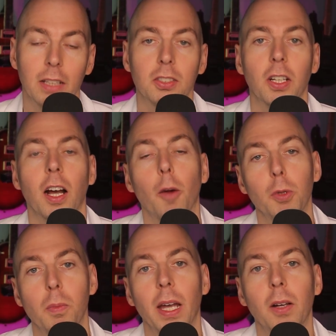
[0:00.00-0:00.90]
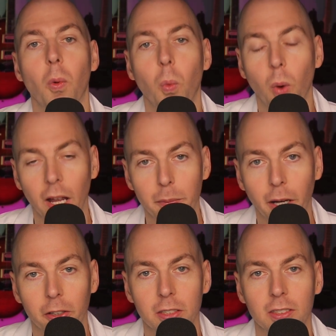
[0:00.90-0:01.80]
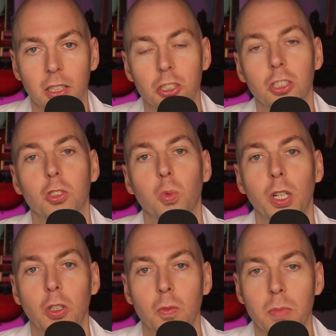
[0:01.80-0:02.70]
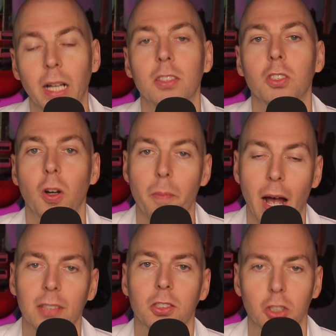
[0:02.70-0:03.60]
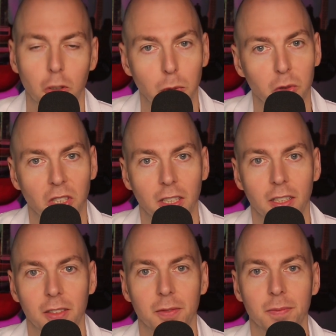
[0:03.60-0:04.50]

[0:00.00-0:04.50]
and it's going to help you make way better decisions when you mix or master your music.